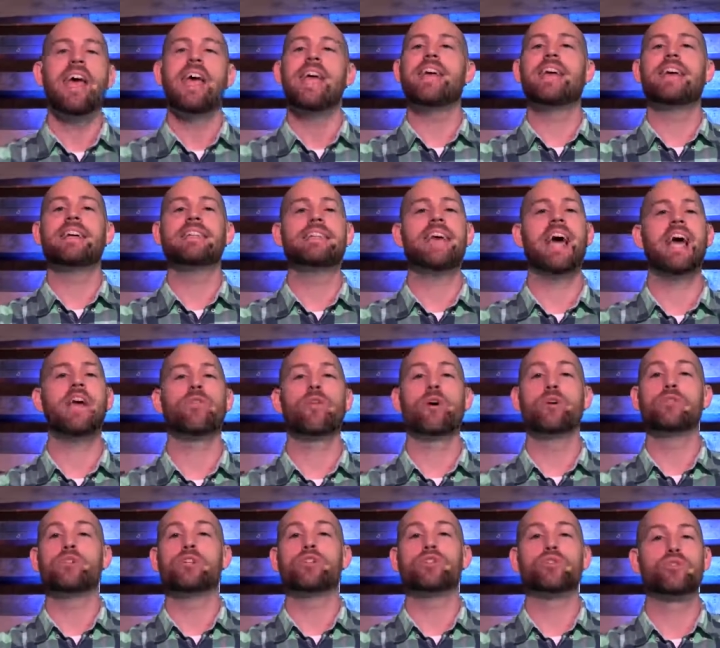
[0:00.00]
He can take
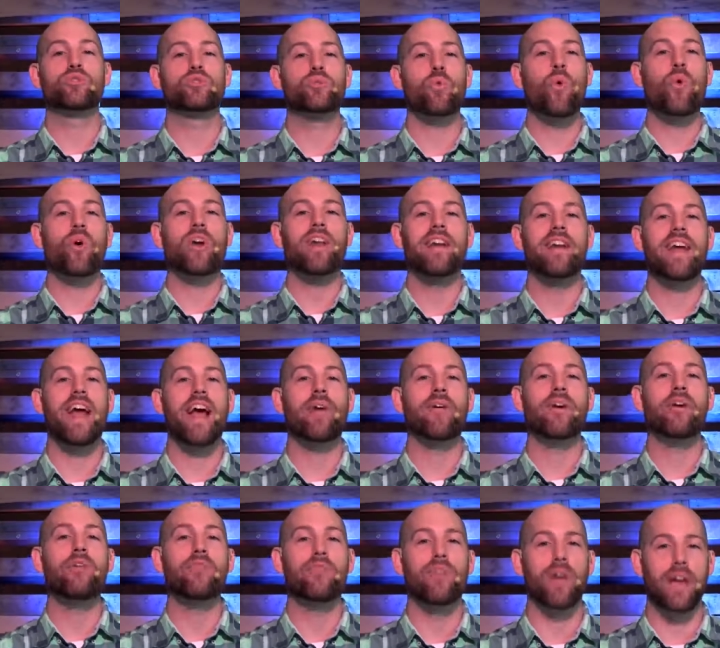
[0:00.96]
those
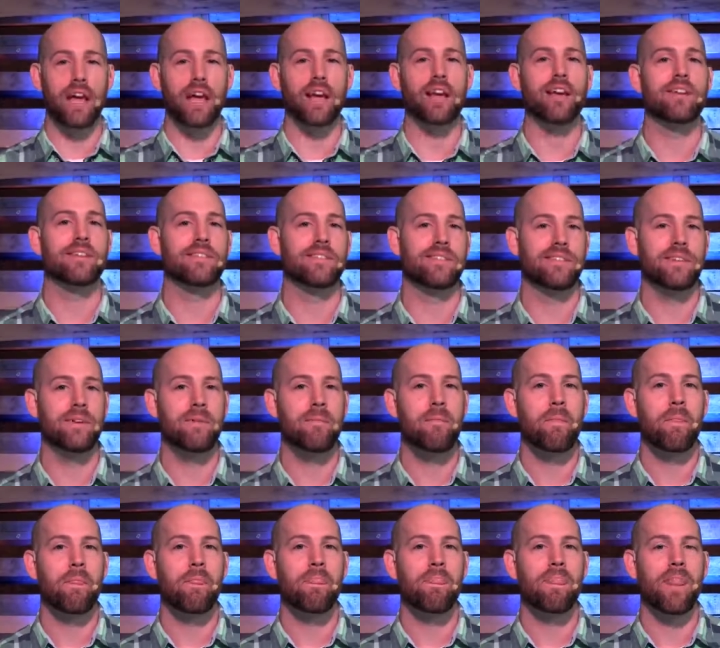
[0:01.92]
extraordinary things,
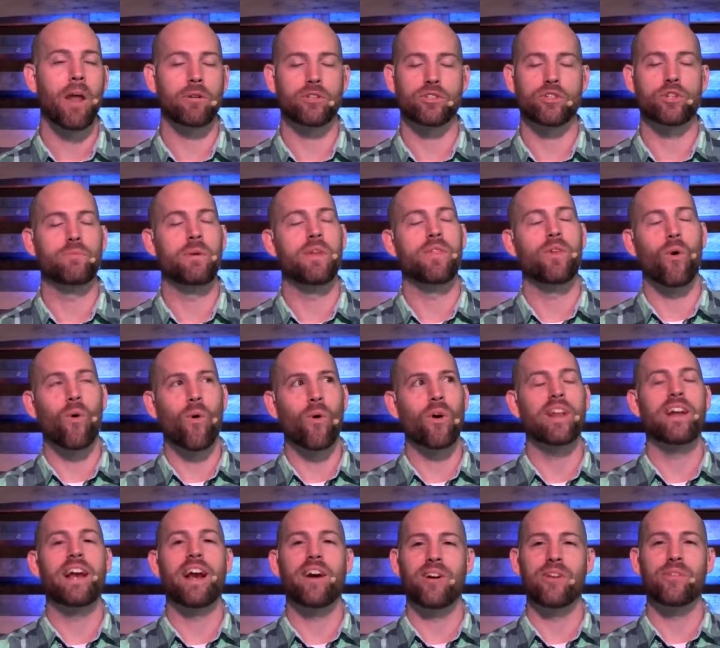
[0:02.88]
or excuse me, the
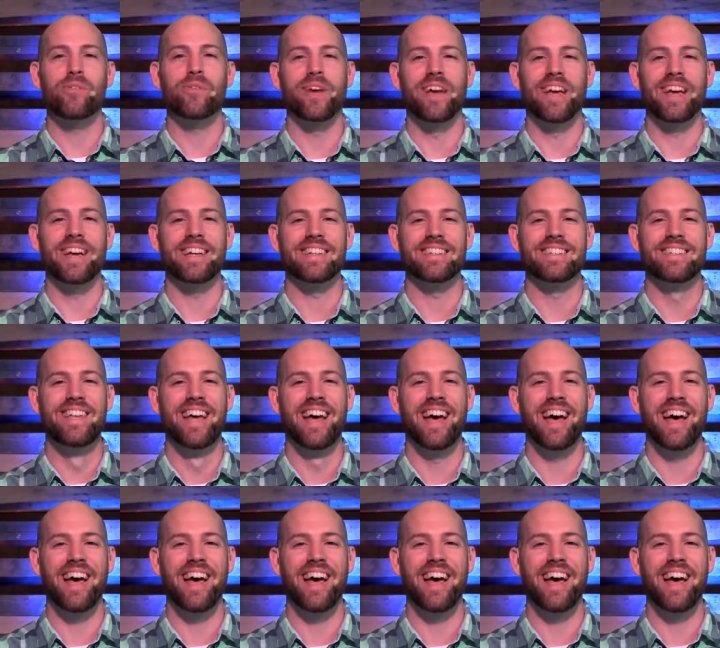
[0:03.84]
ordinary things,